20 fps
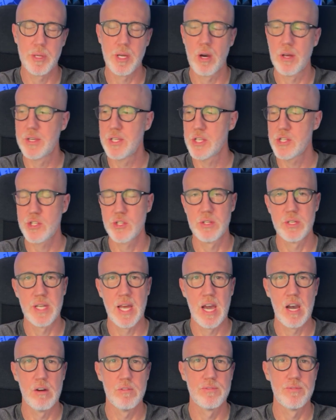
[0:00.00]
Audition
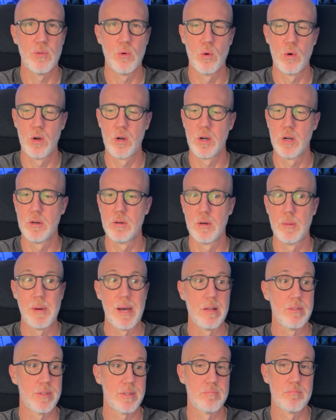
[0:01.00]
now for
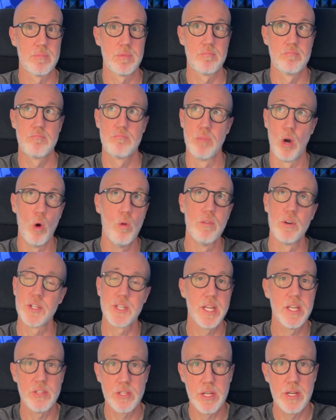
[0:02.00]
about over
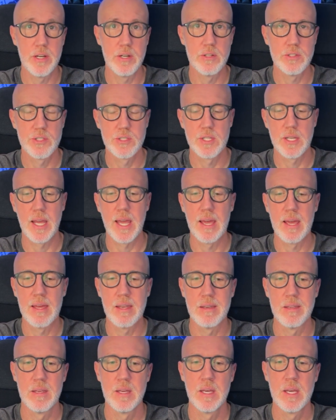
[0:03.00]
10 years.
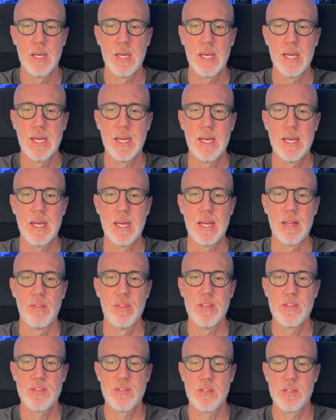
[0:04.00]
And
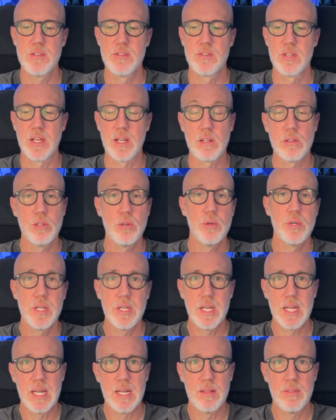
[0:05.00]
this is included
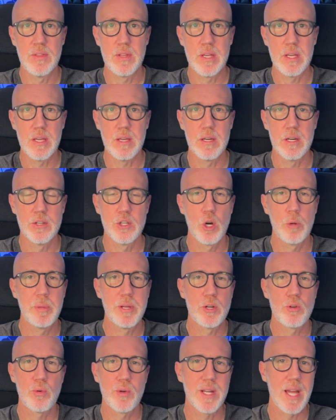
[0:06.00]
in the Adobe
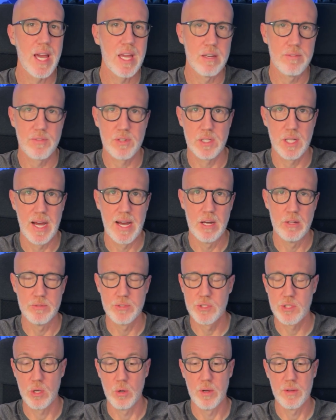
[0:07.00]
Creative Cloud.
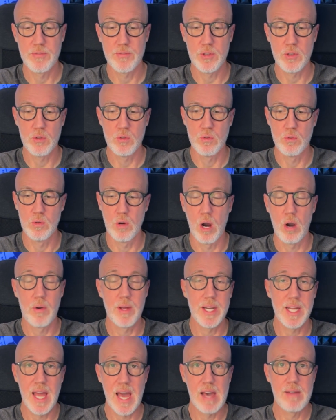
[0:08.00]
So if you
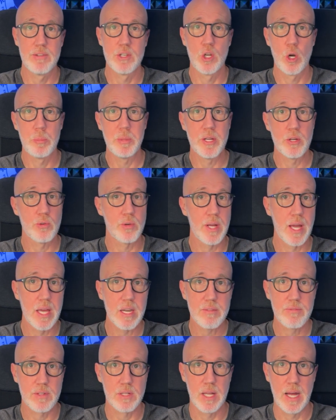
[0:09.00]
already have Adobe
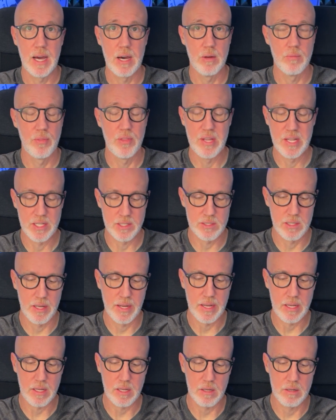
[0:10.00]
Creative Cloud, things
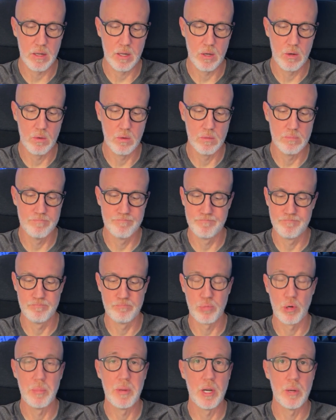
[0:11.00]
like, you know,
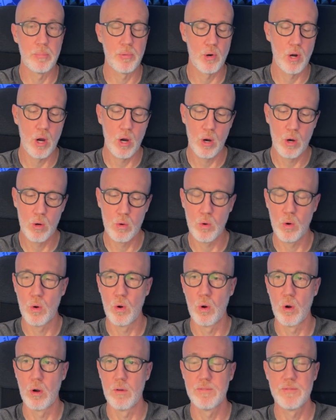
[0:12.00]
Premiere Pro
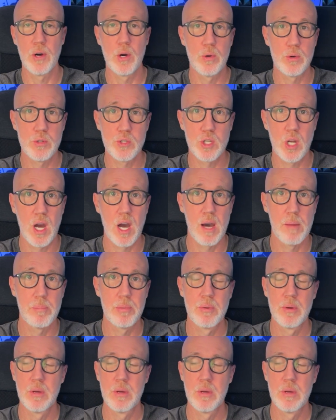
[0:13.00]
or Photoshop,